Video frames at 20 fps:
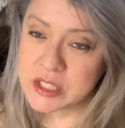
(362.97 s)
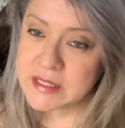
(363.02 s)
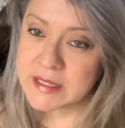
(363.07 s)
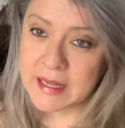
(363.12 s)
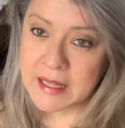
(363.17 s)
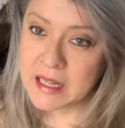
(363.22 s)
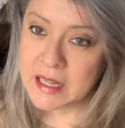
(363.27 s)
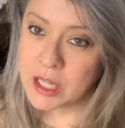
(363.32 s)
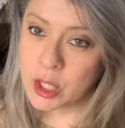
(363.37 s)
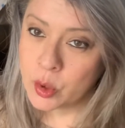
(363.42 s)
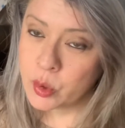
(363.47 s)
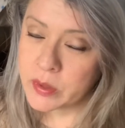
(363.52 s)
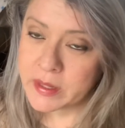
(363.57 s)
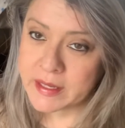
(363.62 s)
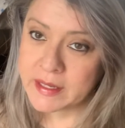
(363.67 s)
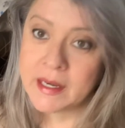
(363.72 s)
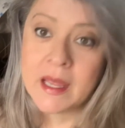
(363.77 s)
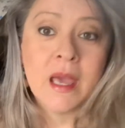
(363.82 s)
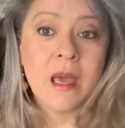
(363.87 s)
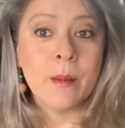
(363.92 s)
and
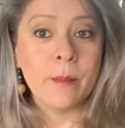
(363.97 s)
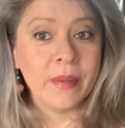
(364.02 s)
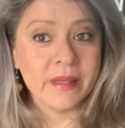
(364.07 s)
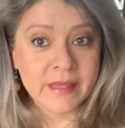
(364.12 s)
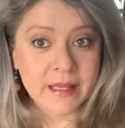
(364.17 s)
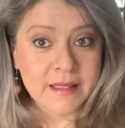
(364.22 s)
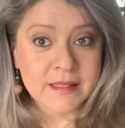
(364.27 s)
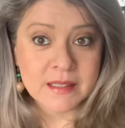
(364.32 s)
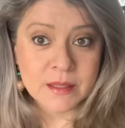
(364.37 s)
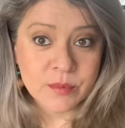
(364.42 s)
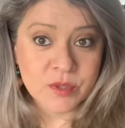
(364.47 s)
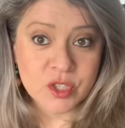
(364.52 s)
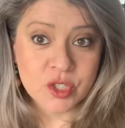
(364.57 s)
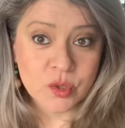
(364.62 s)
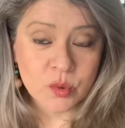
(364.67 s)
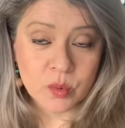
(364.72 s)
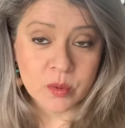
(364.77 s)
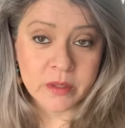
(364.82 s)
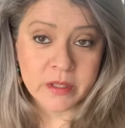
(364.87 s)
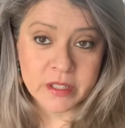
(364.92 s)
clothing, but they seem to do
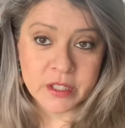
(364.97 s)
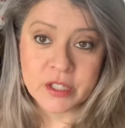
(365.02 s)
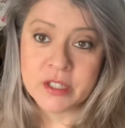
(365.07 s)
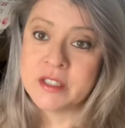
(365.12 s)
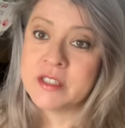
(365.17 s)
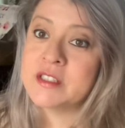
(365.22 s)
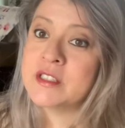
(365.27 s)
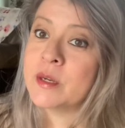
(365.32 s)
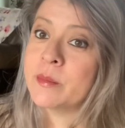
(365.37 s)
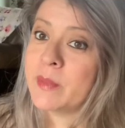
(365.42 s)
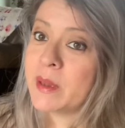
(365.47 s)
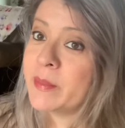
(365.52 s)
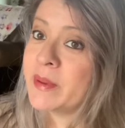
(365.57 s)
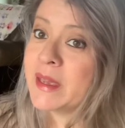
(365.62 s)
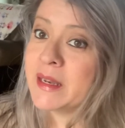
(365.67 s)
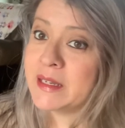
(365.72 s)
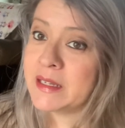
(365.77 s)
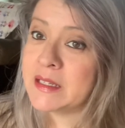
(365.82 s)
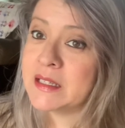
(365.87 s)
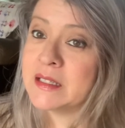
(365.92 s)
really good. So maybe I
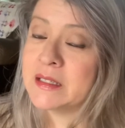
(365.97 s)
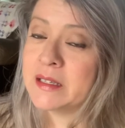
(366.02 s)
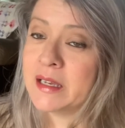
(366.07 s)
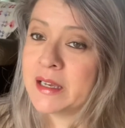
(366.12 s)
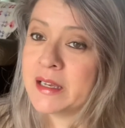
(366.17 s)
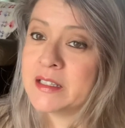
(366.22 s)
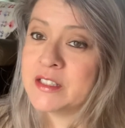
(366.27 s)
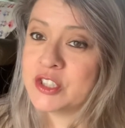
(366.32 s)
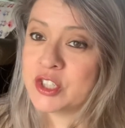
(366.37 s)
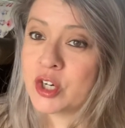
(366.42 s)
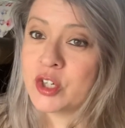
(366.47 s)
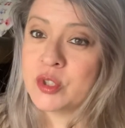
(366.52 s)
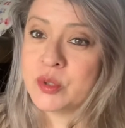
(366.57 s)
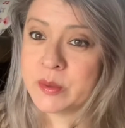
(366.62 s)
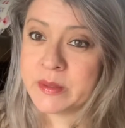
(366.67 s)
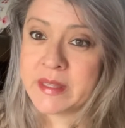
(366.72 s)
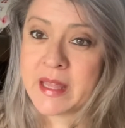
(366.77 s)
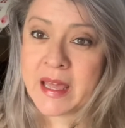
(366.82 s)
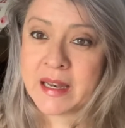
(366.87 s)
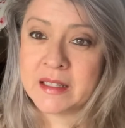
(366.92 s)
need to start
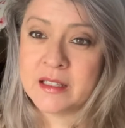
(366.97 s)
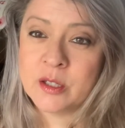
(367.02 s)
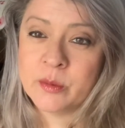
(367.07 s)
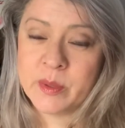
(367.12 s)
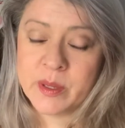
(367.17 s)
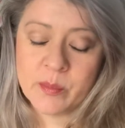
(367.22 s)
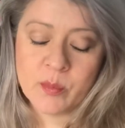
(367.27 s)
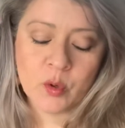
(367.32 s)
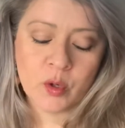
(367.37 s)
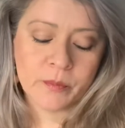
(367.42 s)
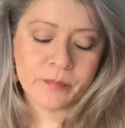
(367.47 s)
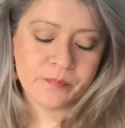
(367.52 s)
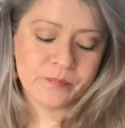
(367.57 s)
doing that a little bit more.